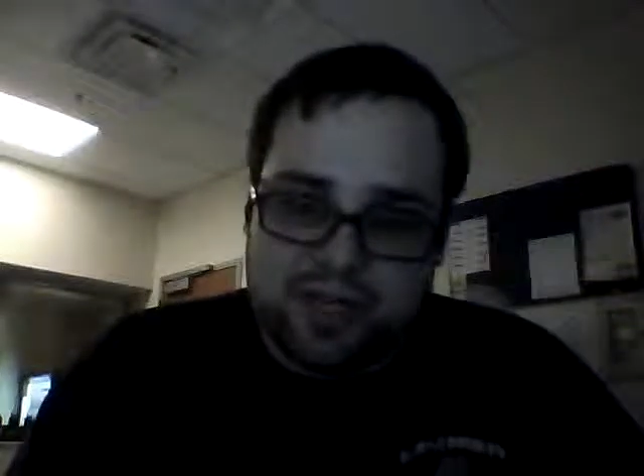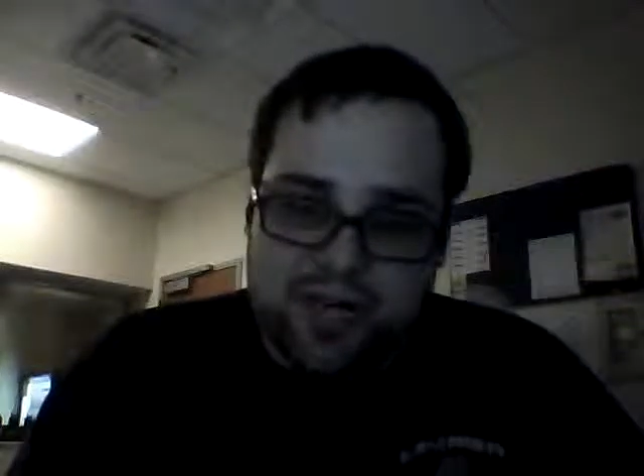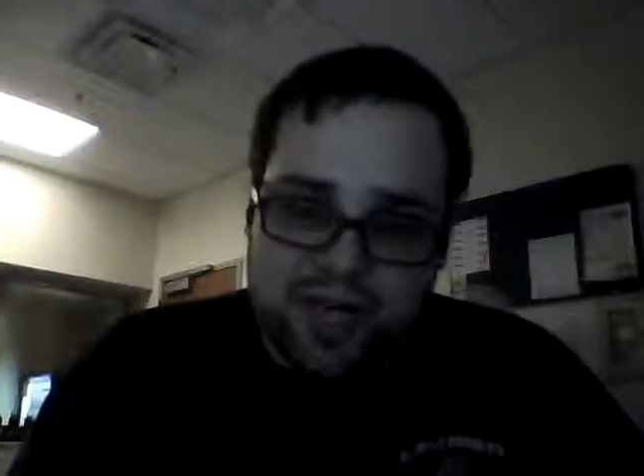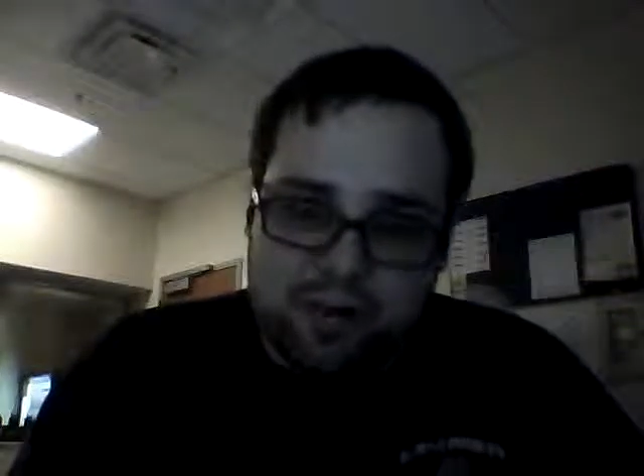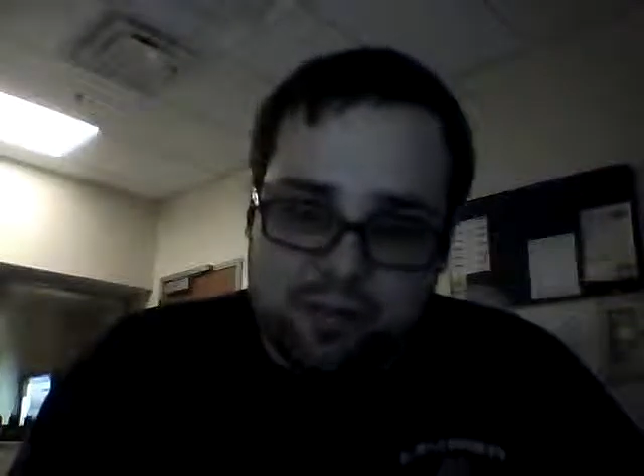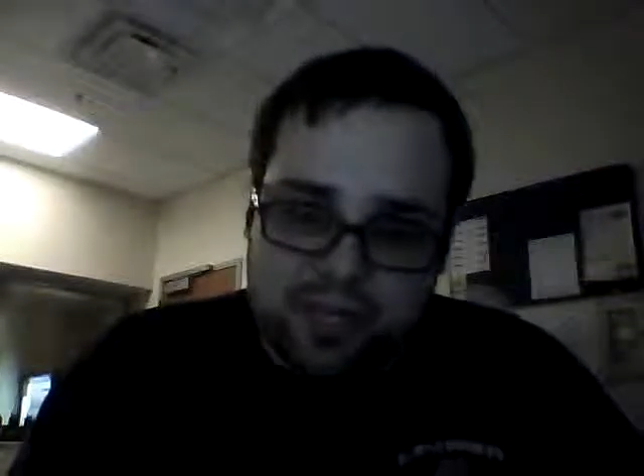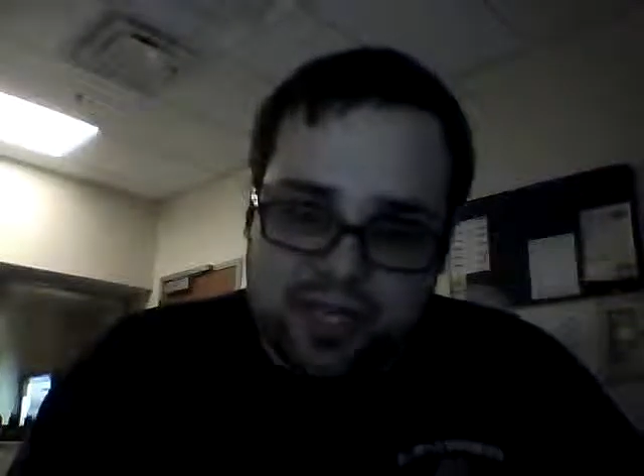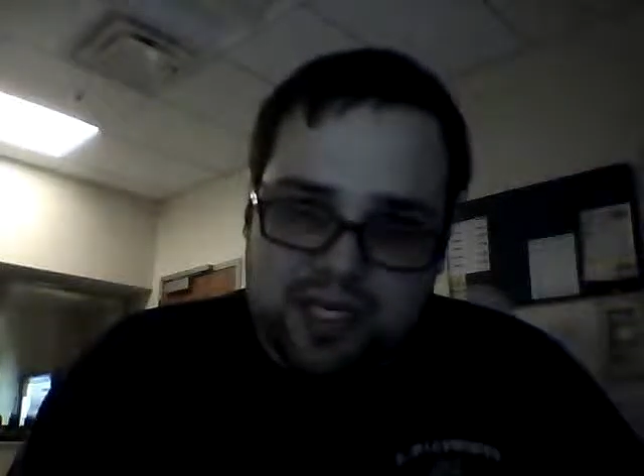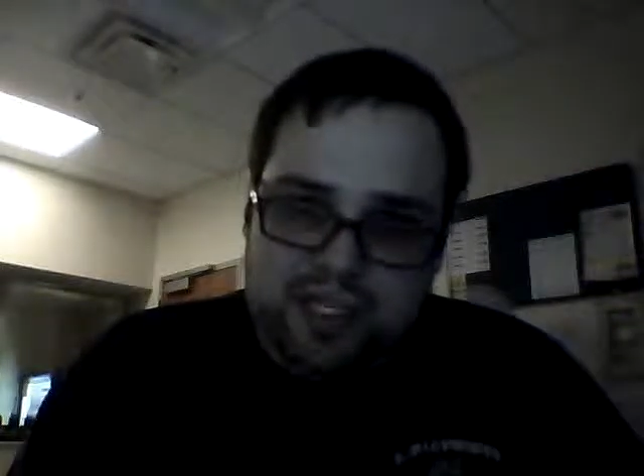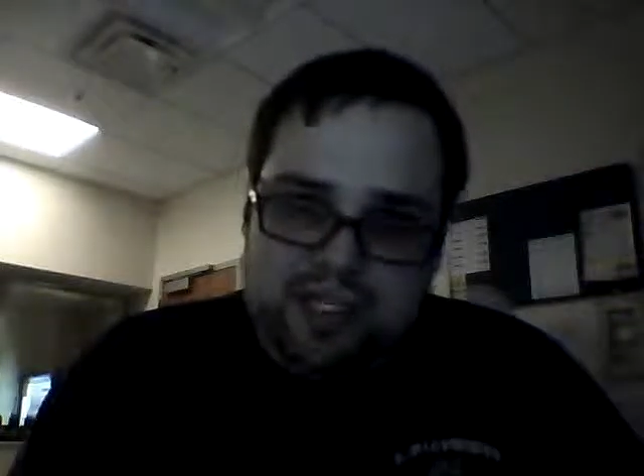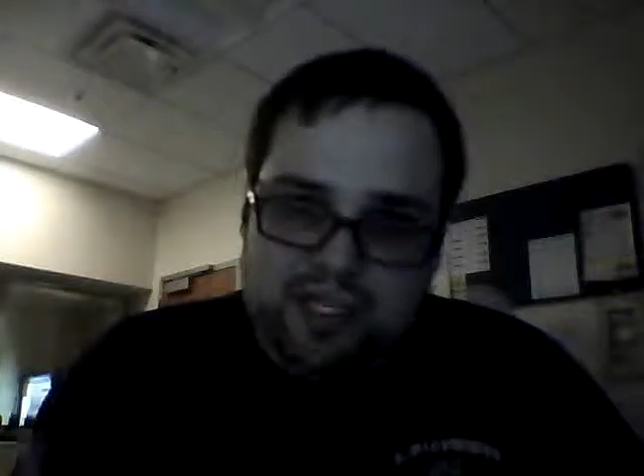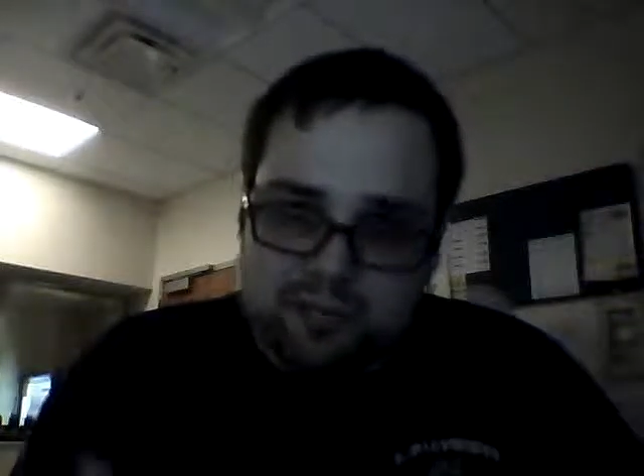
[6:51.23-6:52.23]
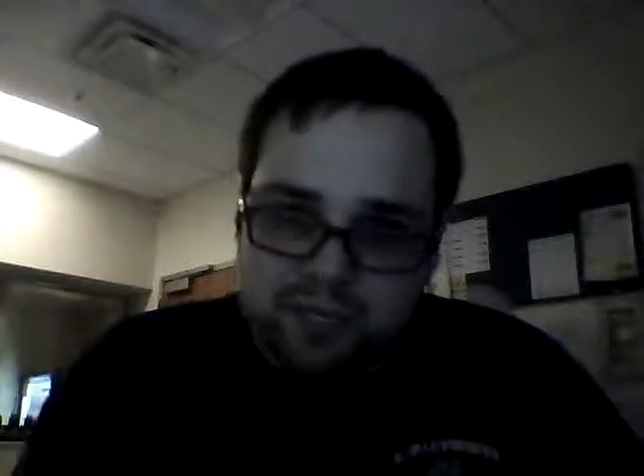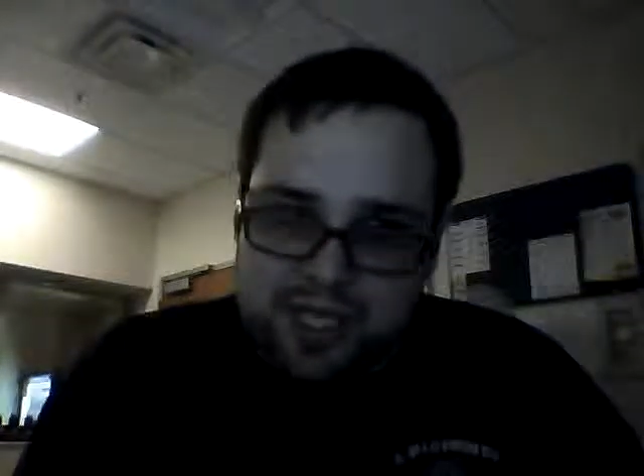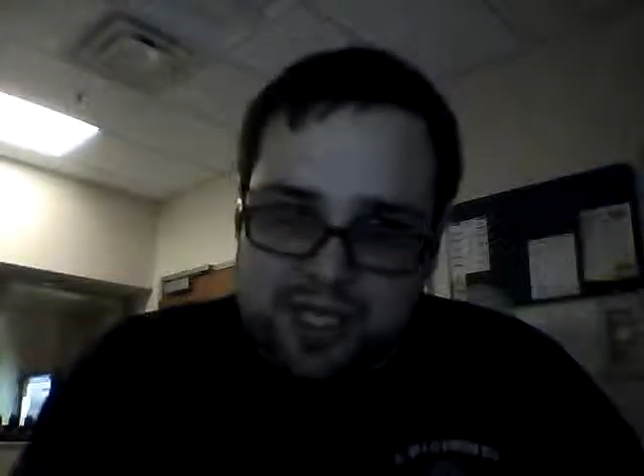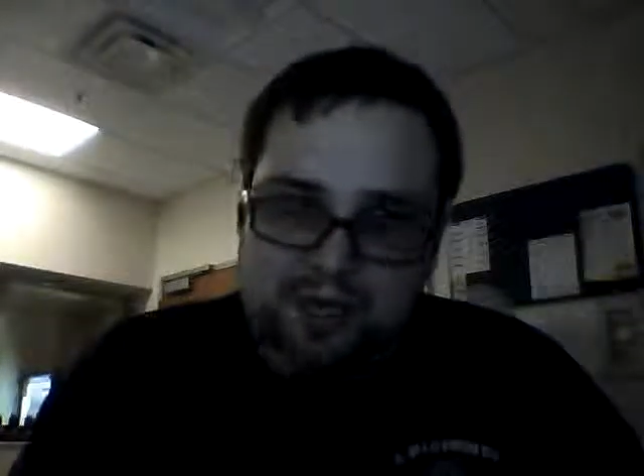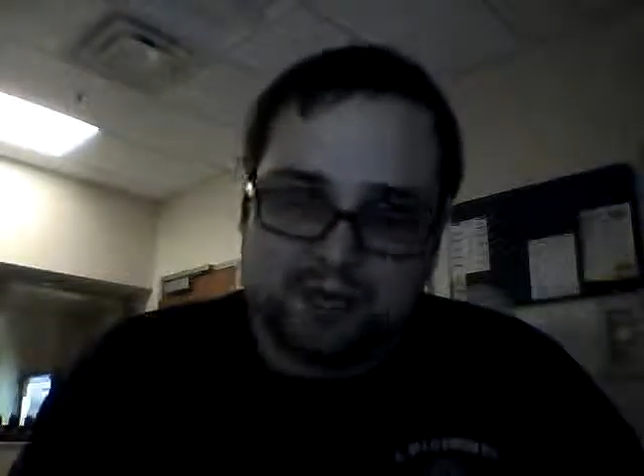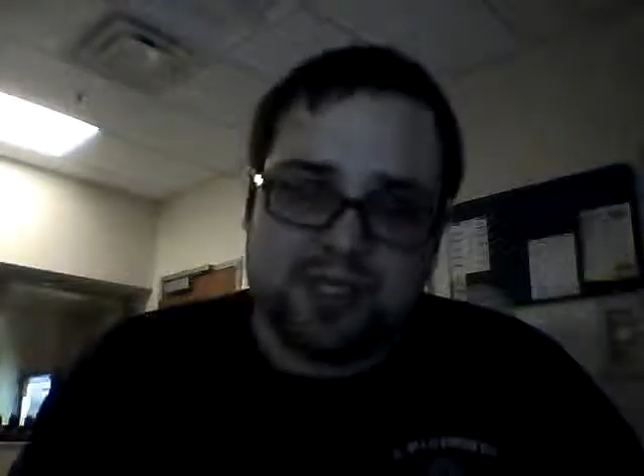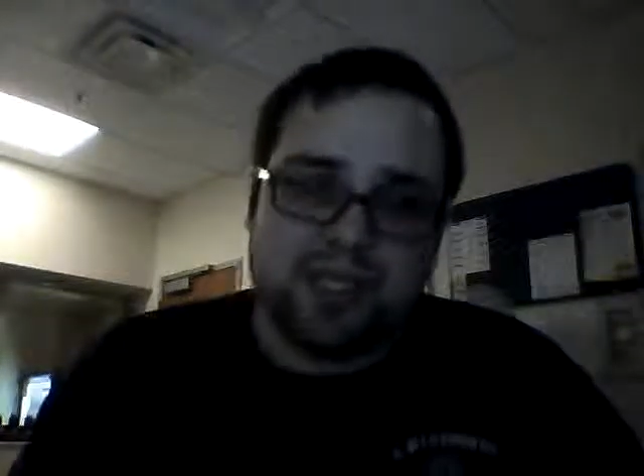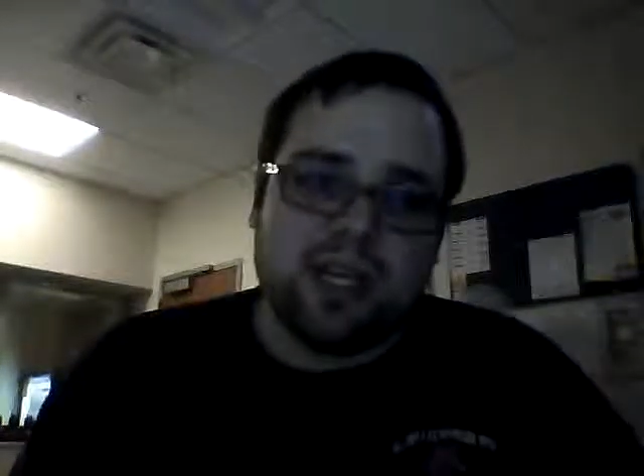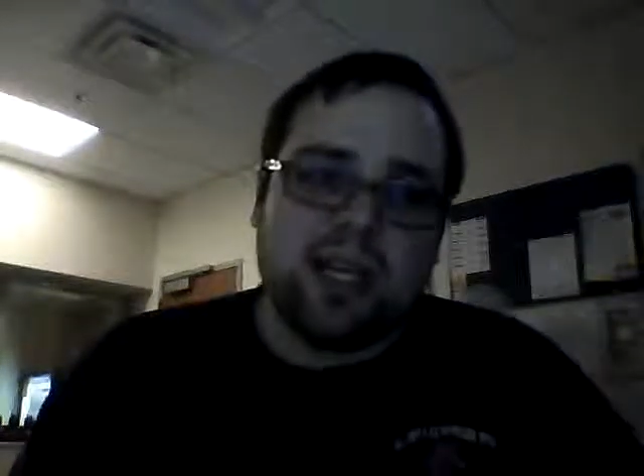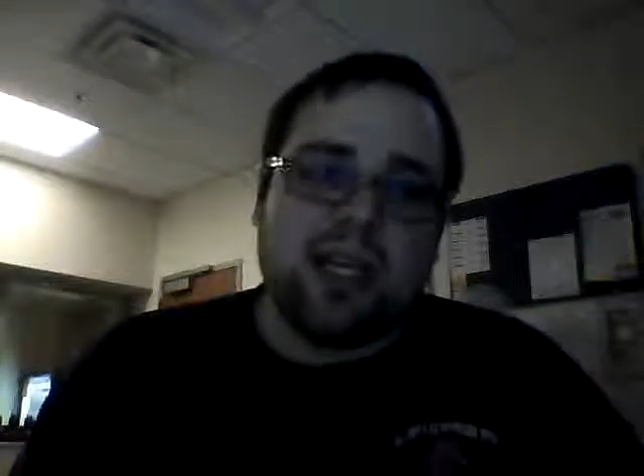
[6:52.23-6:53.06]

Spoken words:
doubt, because sometimes,